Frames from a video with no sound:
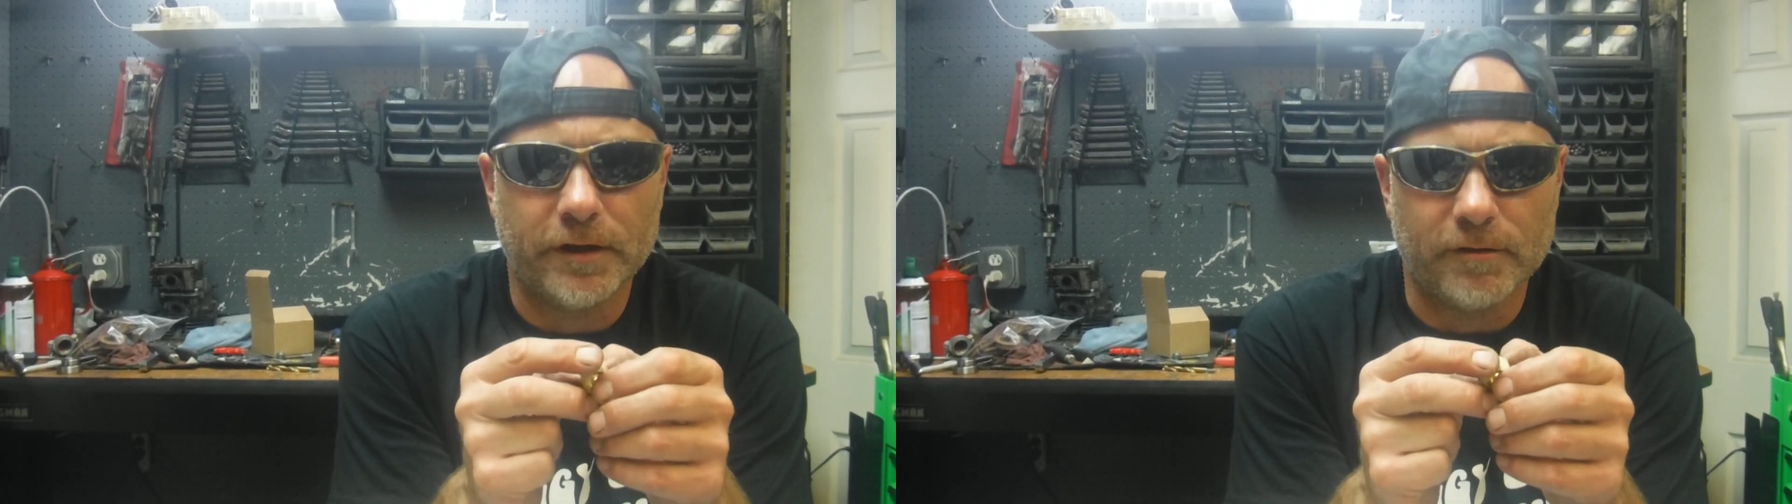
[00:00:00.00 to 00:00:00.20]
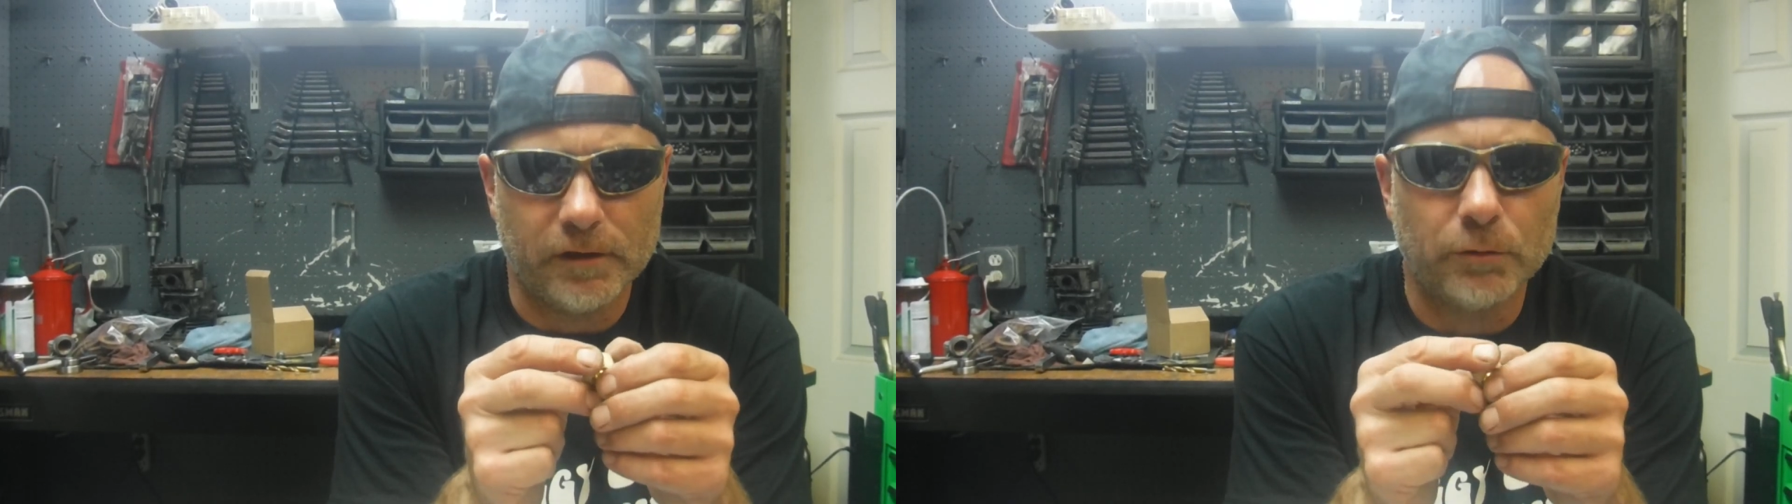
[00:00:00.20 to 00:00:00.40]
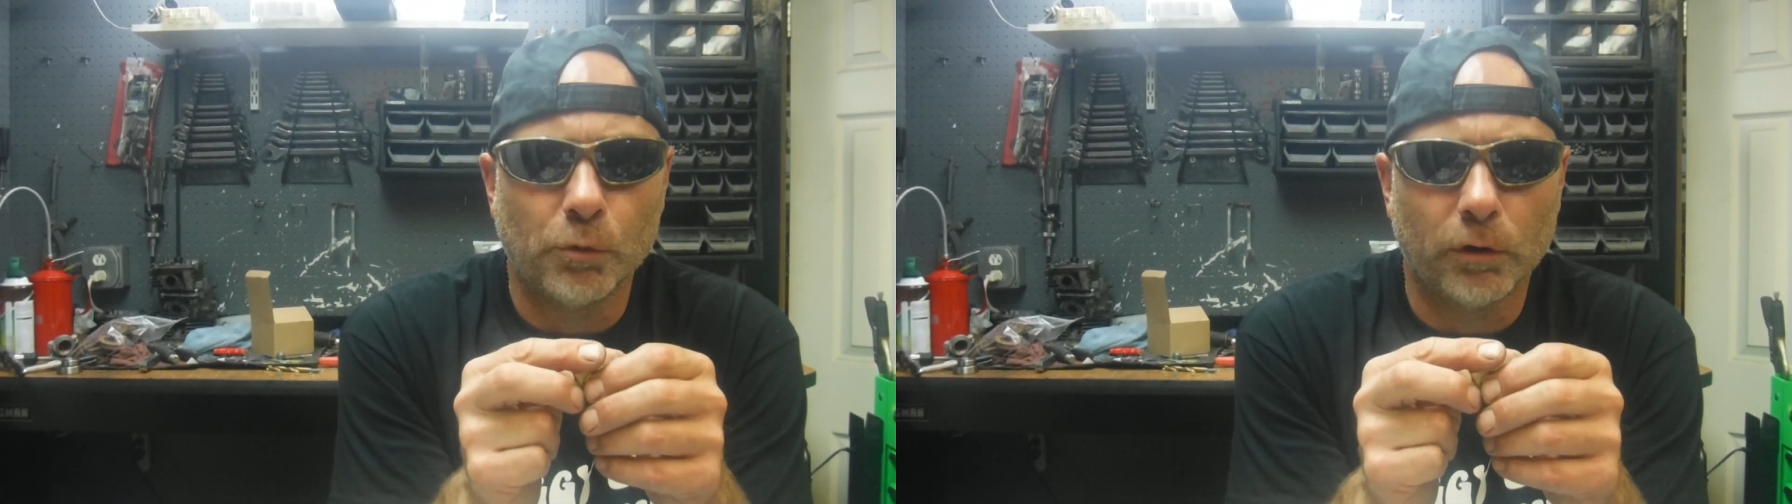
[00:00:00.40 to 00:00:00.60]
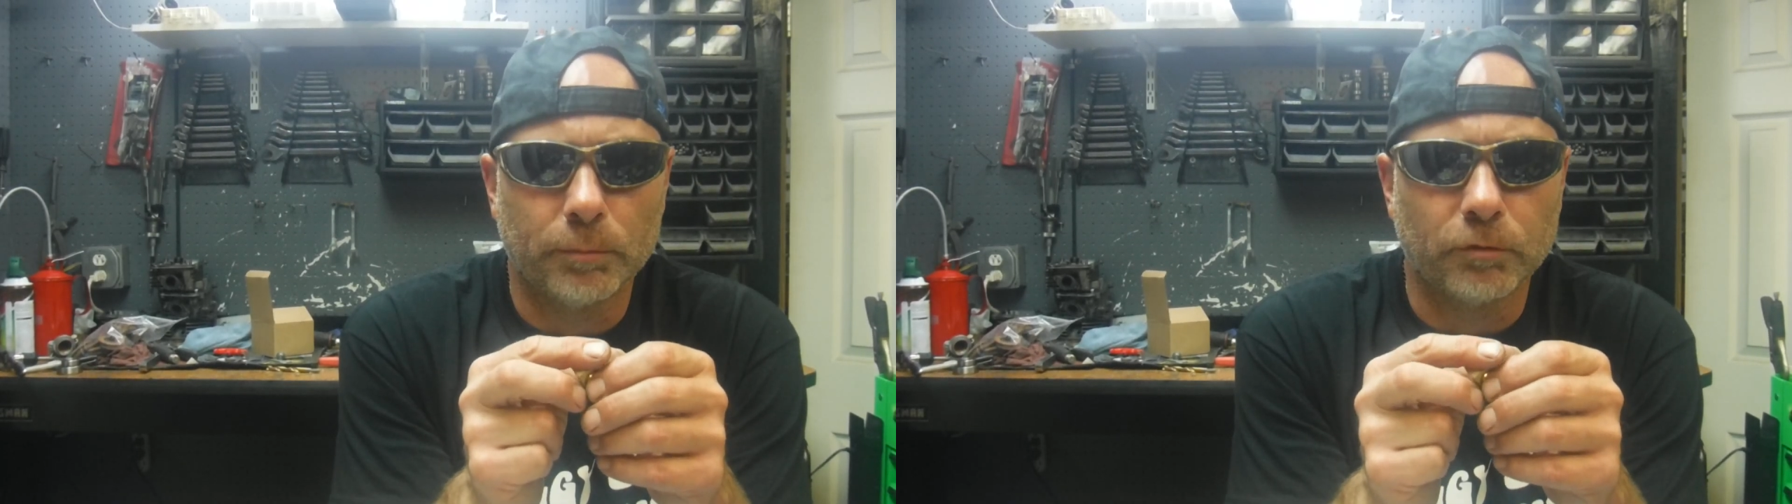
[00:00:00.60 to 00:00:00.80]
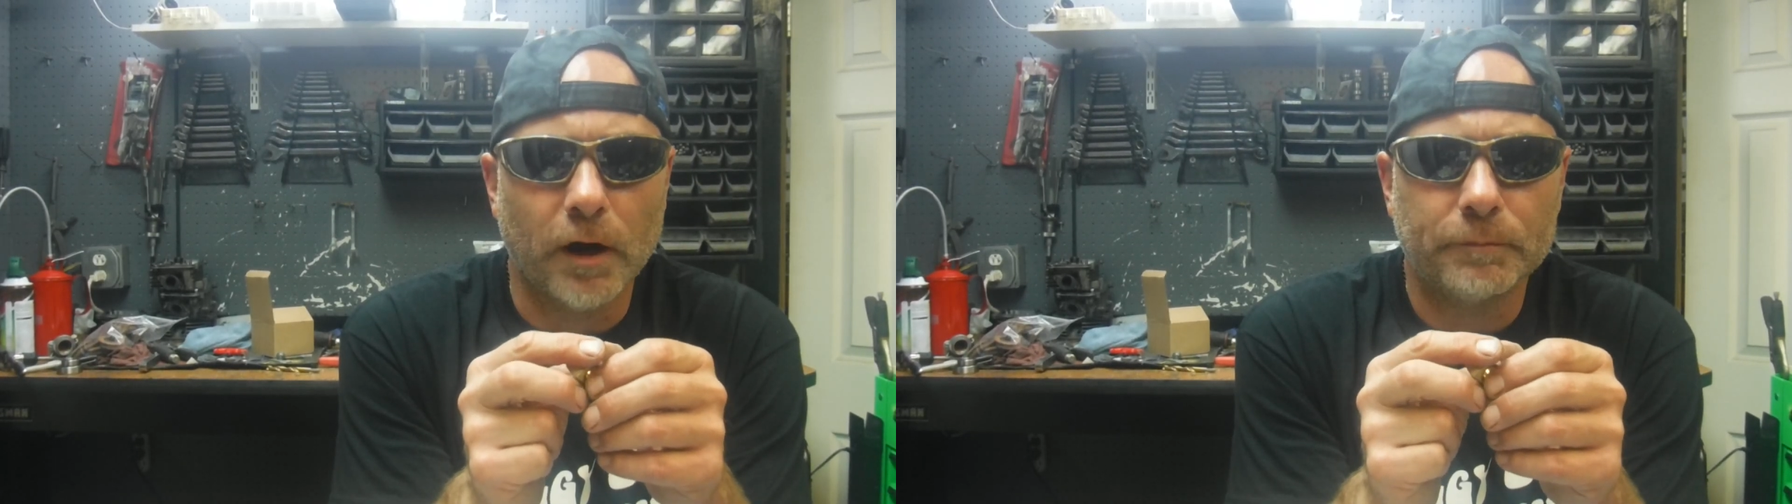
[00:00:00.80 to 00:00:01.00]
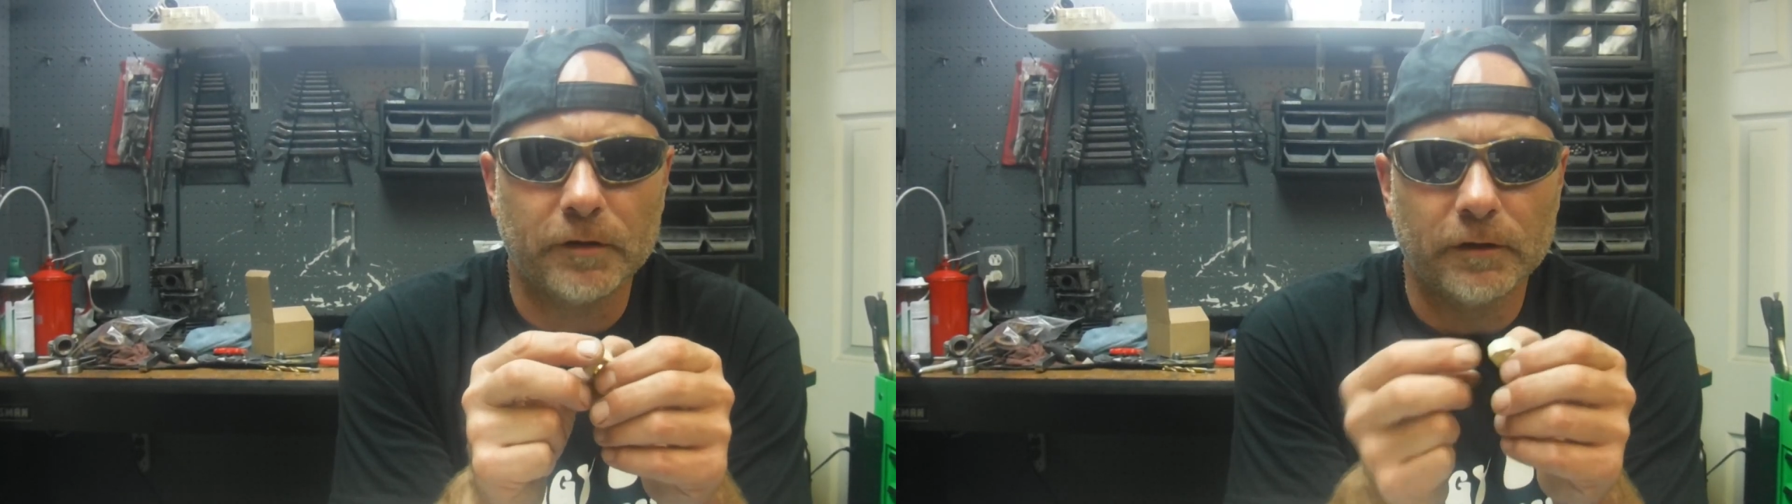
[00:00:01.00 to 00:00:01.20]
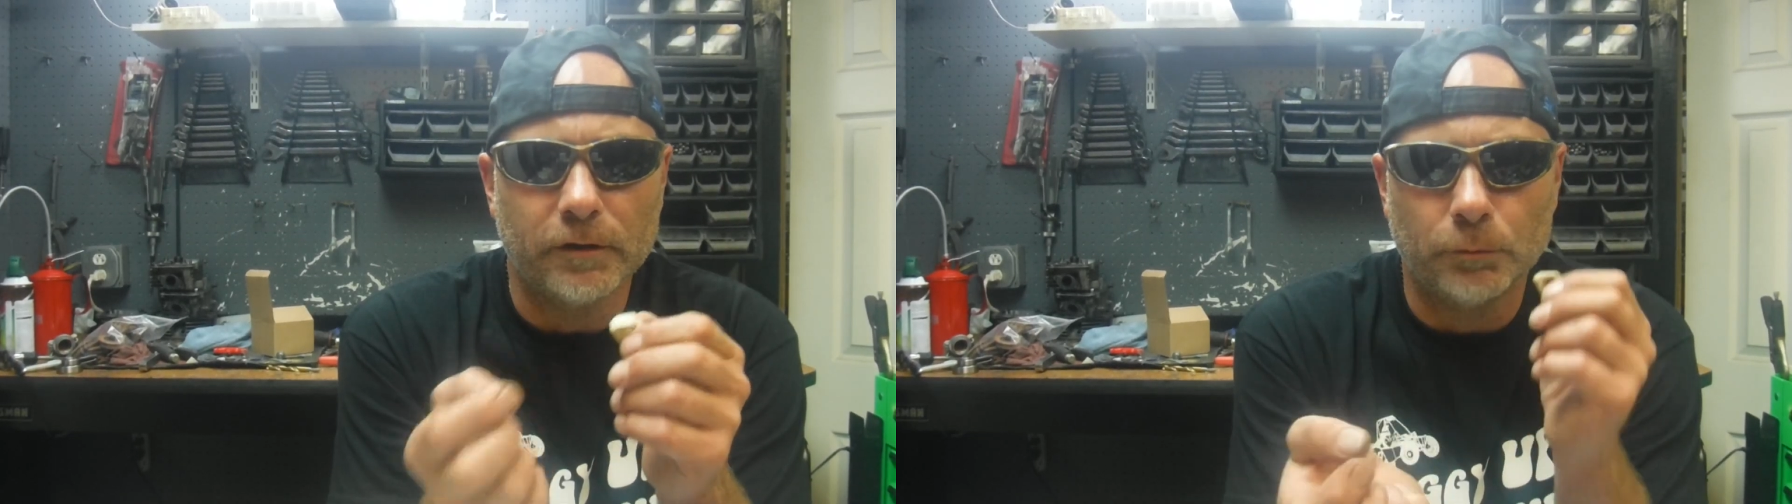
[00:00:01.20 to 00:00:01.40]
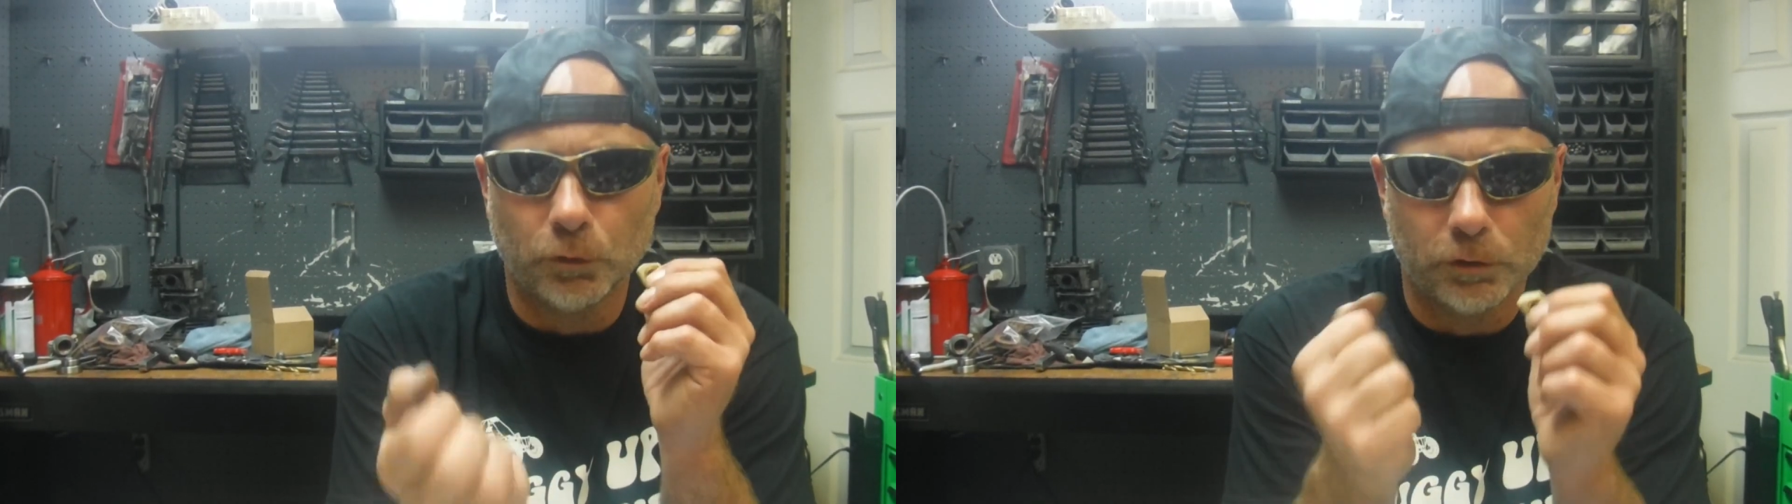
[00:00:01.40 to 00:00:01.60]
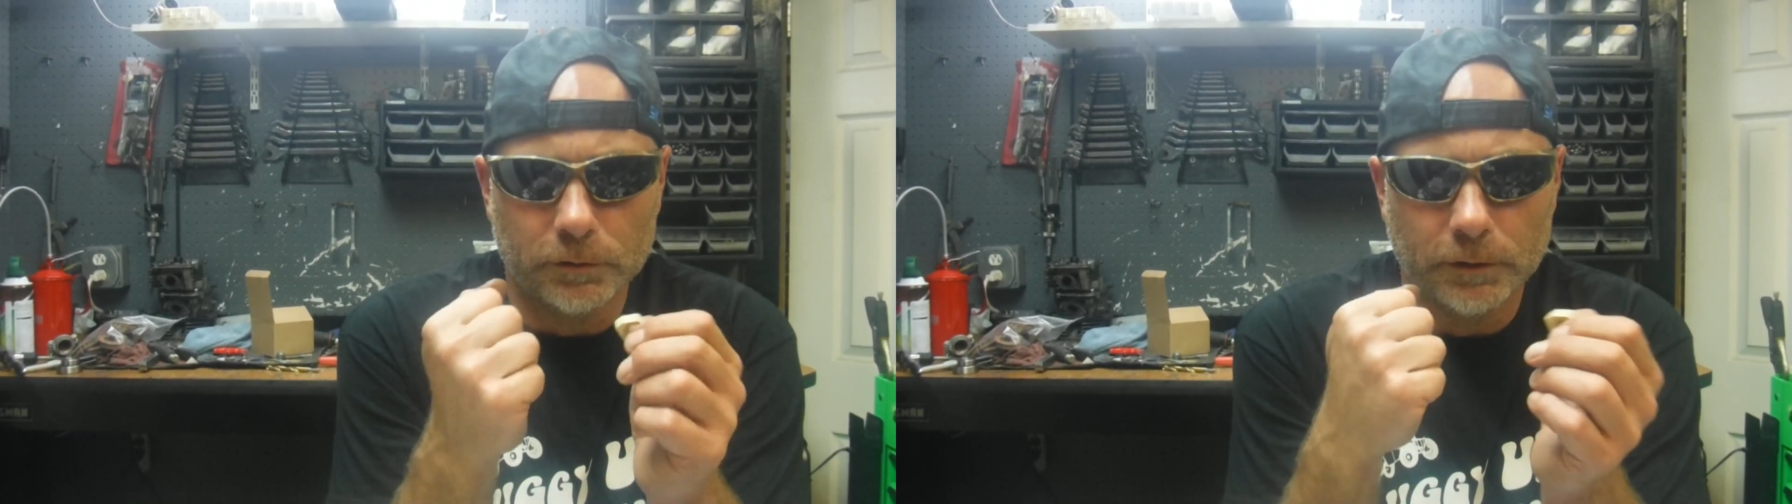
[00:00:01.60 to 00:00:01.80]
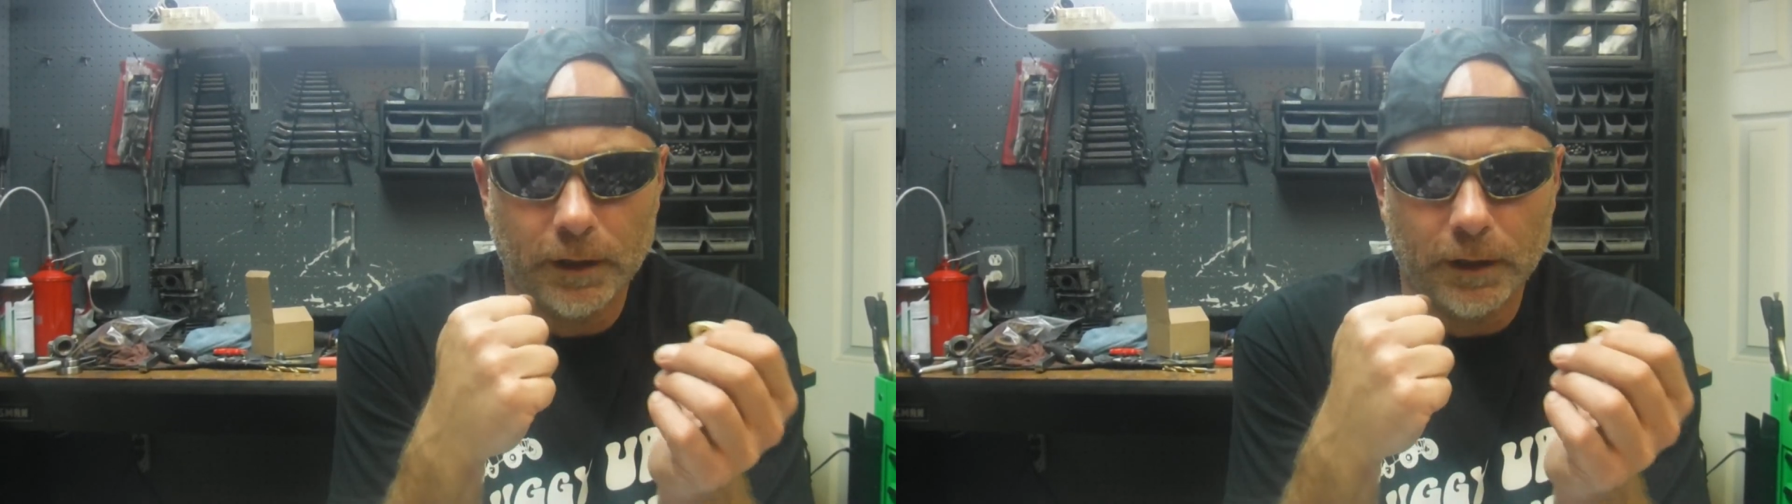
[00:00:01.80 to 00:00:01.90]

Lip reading: is a little more abrupt and a little more